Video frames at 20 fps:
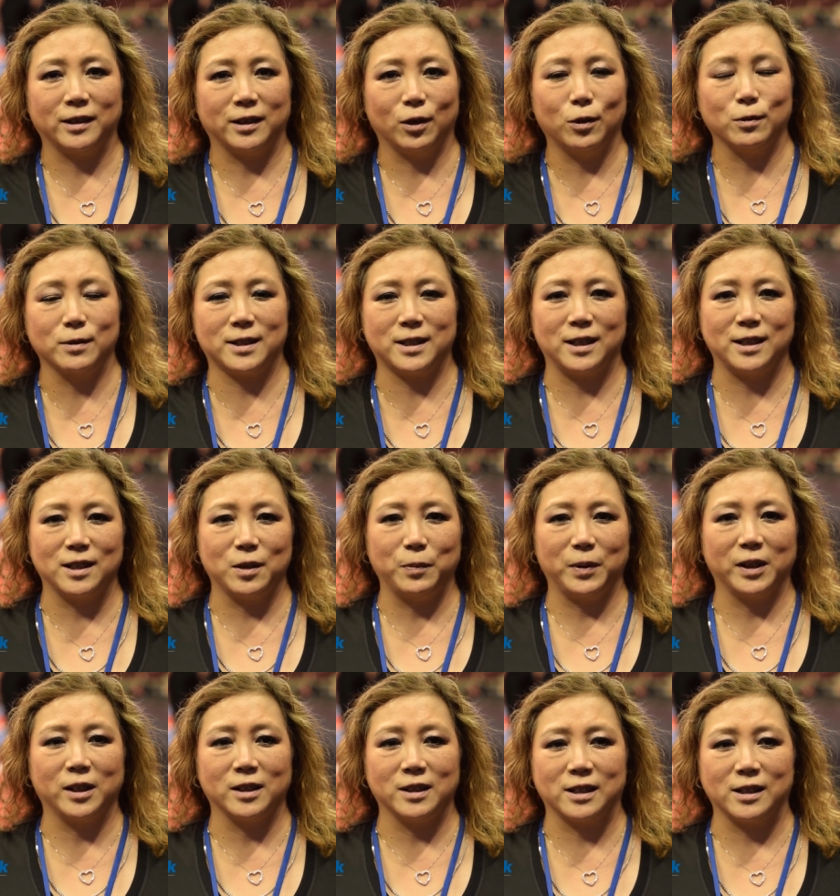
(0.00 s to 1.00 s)
the whole season
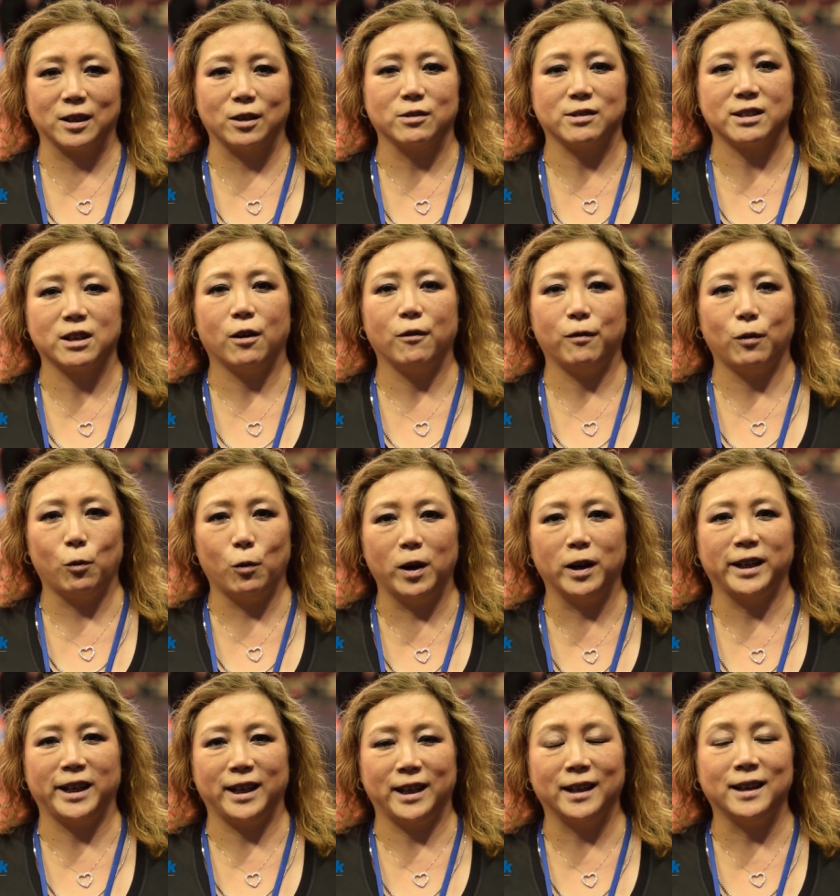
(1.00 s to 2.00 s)
because of herself
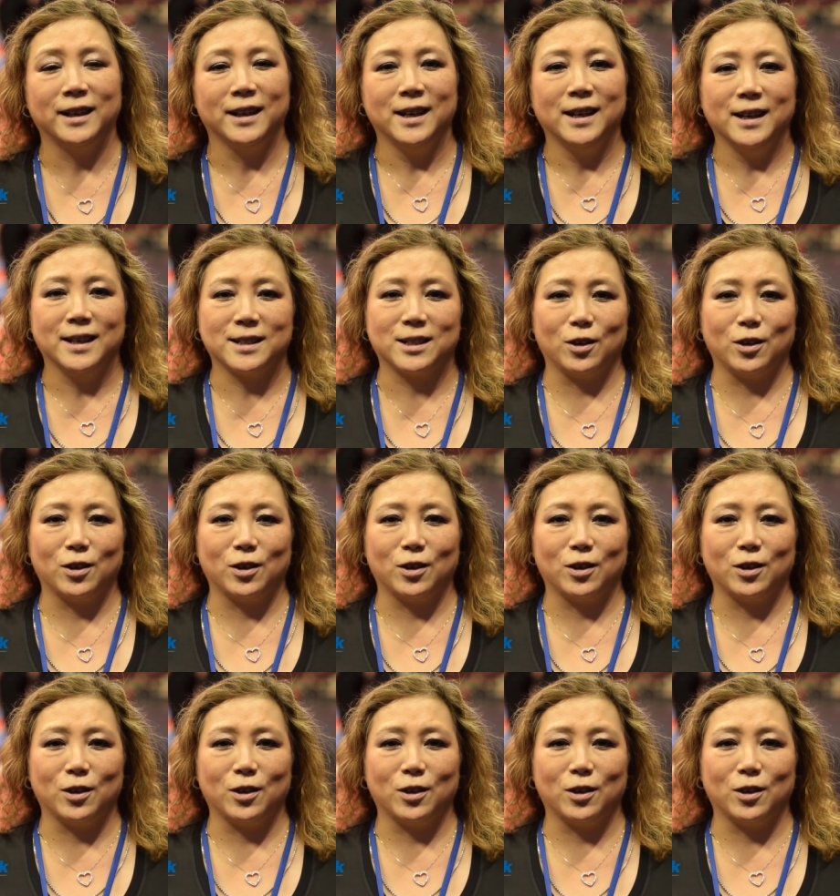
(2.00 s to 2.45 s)
wanting it.